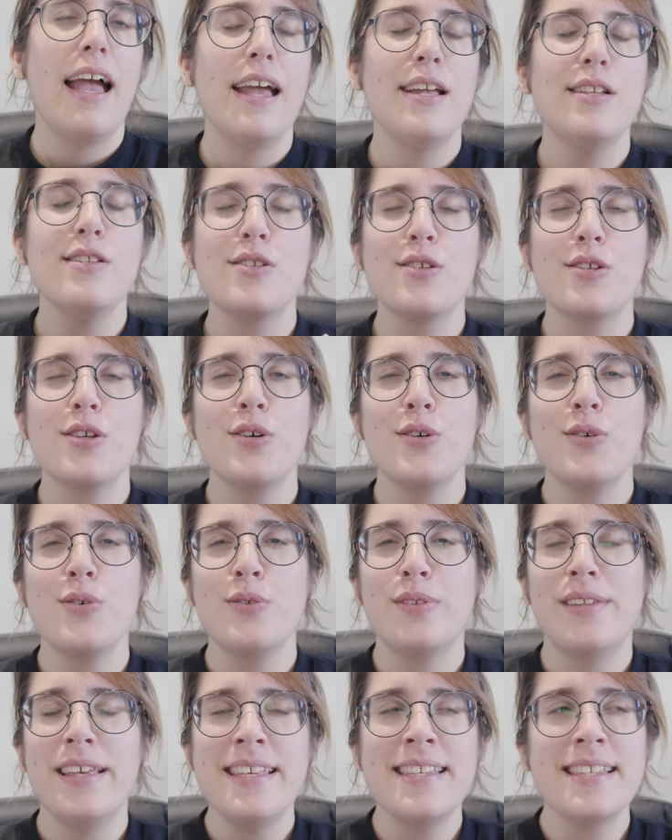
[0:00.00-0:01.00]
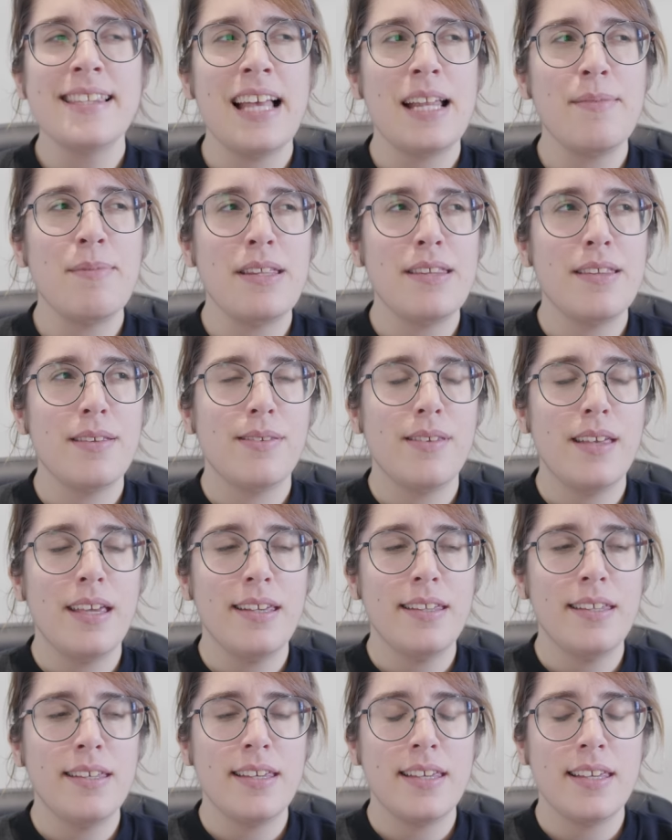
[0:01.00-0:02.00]
And so this led me to
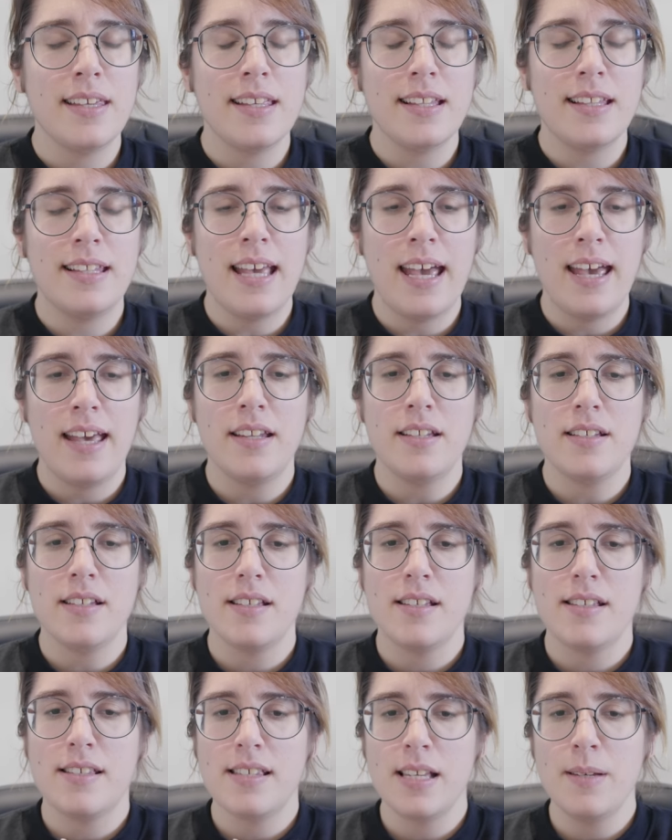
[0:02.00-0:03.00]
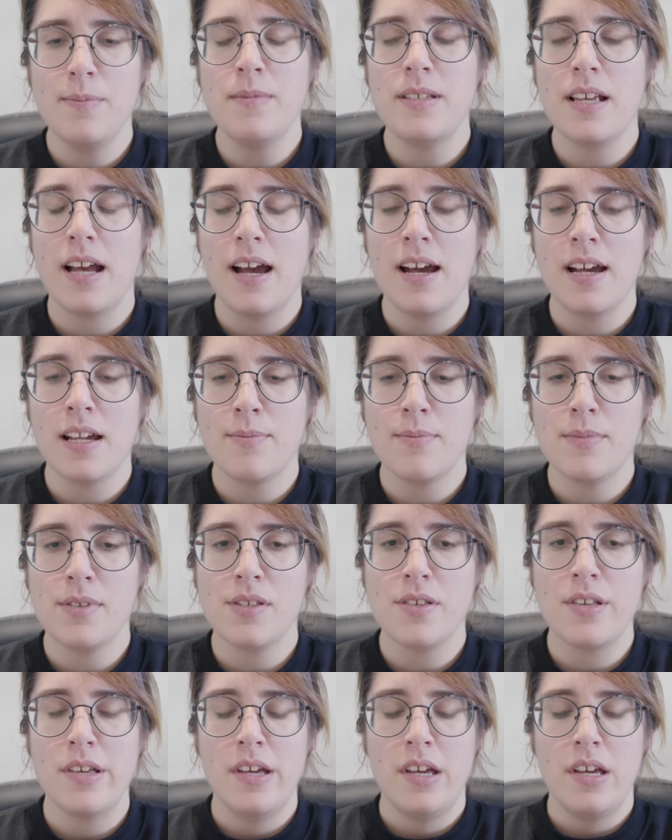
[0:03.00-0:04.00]
think that
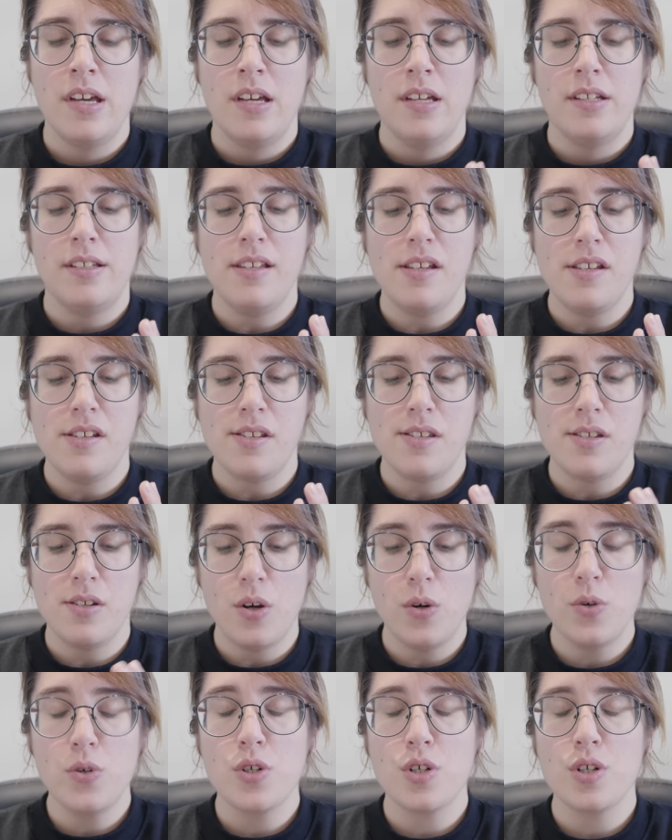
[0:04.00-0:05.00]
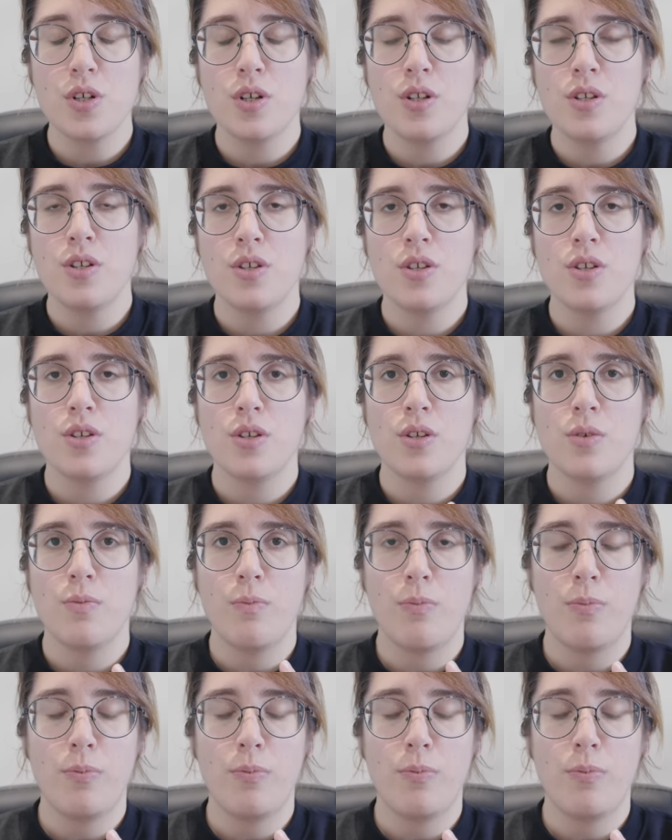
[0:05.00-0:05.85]
sometimes these notions,